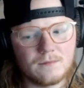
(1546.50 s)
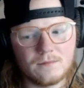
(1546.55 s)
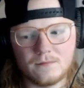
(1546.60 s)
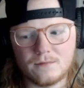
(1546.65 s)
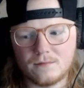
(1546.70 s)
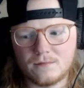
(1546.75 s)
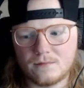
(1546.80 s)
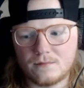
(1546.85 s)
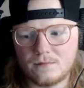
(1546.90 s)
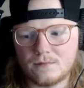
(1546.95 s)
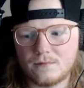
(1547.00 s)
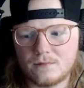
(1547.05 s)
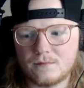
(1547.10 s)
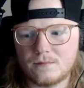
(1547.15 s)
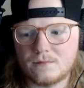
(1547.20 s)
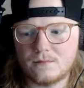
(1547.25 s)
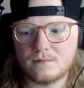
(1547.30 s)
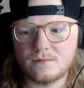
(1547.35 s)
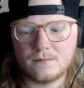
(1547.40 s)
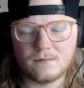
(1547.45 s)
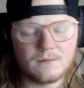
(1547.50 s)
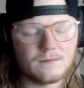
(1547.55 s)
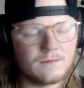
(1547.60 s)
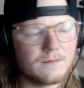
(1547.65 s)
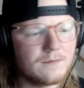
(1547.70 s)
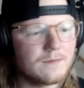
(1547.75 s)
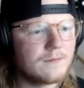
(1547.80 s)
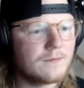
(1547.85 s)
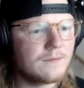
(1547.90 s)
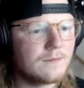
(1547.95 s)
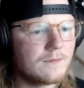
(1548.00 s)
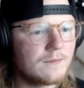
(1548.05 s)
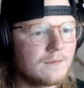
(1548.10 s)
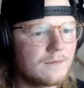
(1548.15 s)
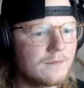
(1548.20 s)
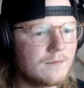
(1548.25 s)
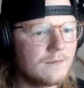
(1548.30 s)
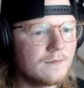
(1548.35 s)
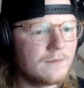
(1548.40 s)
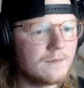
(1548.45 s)

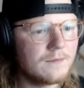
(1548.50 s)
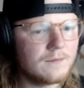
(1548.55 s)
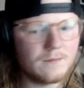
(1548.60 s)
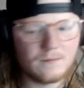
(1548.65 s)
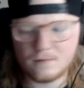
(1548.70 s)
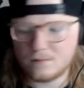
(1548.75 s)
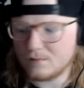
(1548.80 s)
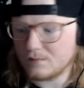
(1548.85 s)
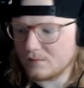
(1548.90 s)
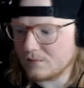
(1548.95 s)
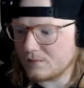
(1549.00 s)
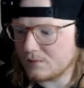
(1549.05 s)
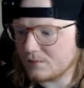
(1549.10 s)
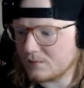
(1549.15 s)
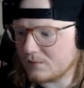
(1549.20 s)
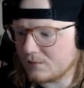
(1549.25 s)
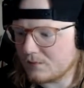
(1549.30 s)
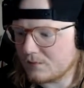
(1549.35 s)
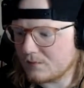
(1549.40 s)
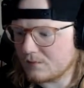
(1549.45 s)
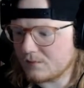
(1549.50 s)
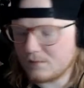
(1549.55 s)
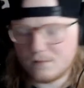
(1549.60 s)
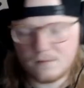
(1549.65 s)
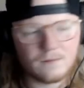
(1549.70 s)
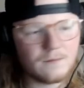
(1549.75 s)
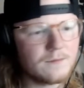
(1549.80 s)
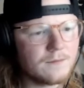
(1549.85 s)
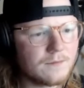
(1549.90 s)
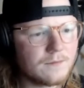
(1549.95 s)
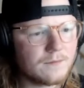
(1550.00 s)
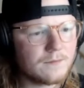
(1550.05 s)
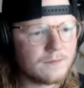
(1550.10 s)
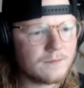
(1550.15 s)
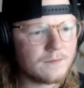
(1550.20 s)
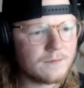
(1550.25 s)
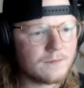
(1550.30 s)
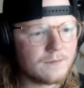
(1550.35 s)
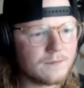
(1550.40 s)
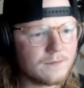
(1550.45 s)

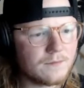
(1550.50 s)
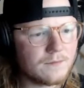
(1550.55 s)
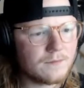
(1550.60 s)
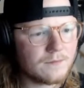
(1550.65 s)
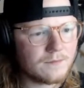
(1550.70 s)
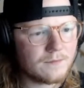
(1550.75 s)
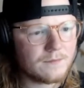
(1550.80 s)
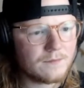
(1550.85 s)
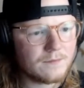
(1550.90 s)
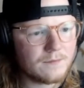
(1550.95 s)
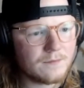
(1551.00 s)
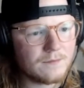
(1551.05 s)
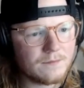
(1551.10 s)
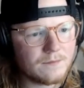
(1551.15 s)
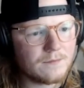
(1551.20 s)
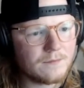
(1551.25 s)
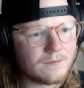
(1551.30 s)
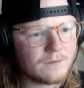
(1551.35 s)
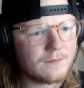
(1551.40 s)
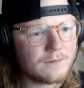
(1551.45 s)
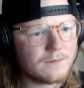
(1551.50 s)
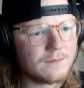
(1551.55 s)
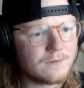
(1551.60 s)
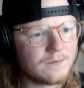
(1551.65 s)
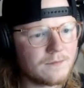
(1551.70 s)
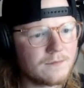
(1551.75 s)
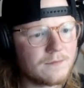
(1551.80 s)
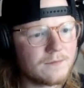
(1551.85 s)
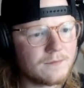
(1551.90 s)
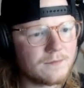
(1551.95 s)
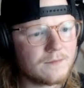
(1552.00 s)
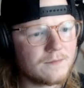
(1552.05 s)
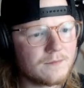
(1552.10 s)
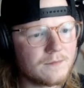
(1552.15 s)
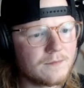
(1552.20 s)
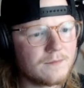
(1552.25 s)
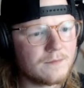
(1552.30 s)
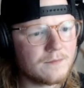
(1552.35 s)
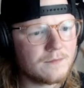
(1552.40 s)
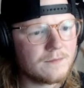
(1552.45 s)

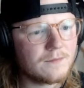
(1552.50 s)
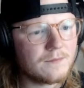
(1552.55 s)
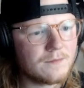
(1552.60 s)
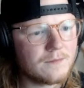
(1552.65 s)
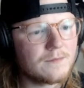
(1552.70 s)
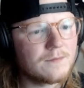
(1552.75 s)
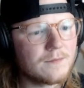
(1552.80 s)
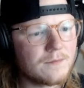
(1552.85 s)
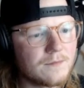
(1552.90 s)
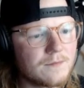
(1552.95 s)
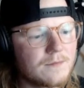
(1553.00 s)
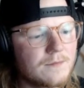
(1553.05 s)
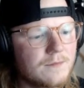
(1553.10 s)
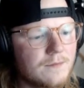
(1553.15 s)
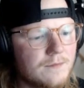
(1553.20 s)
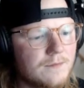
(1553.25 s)
This person isn't speaking.